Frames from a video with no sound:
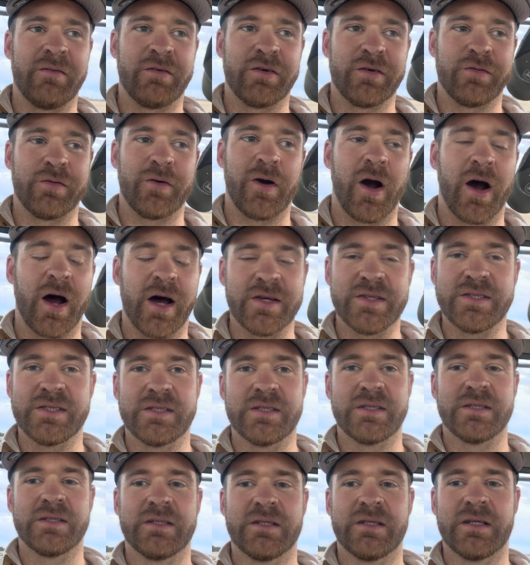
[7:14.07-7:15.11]
frost,
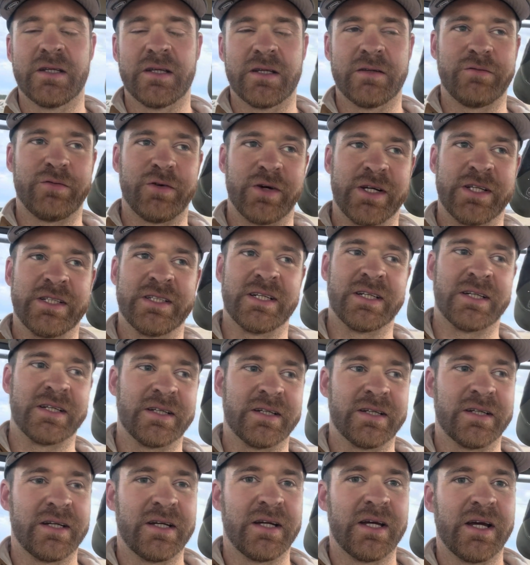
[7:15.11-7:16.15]
freezing.
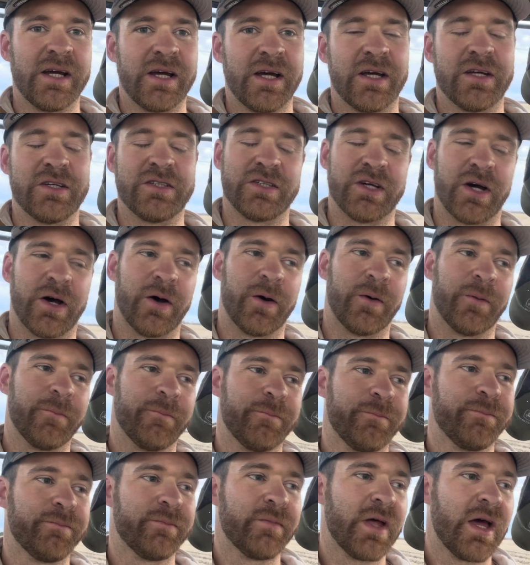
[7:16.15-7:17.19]
So
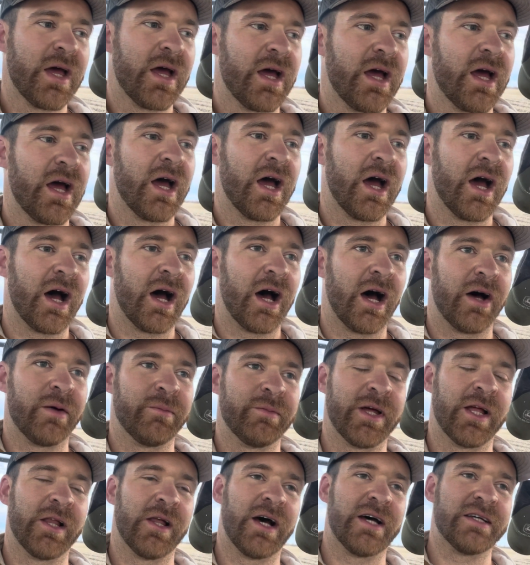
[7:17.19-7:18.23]

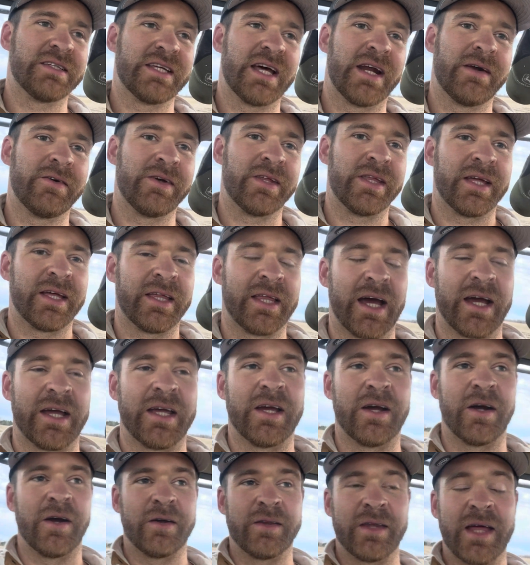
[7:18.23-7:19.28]
they lost everything that
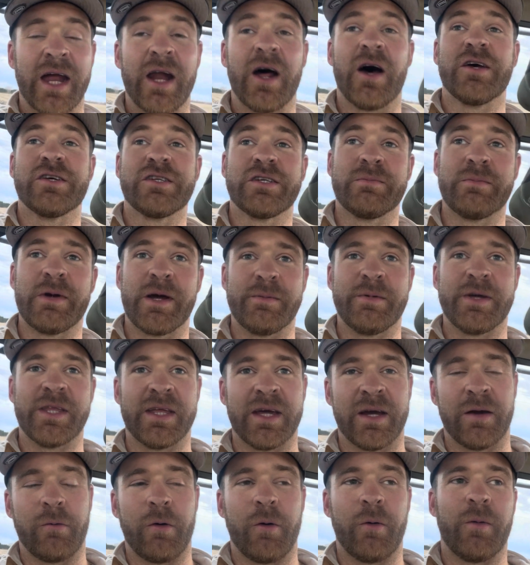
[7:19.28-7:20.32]
year, and that also made me
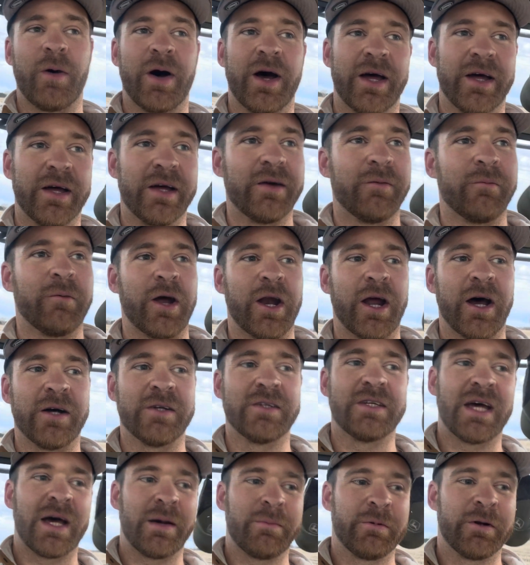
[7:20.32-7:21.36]
think, well, what else
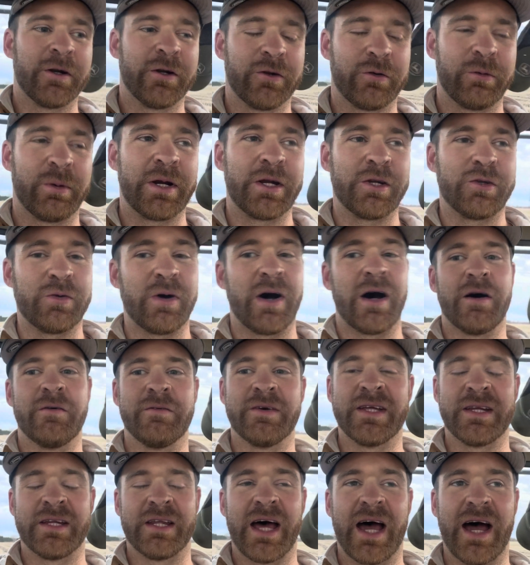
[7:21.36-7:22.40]
happened in 2012?
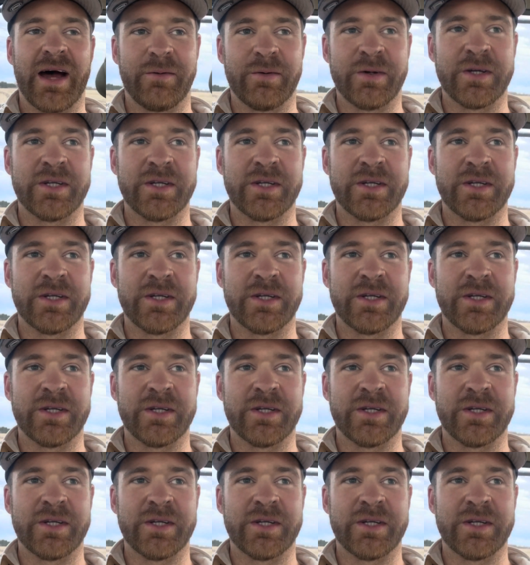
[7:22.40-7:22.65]
And that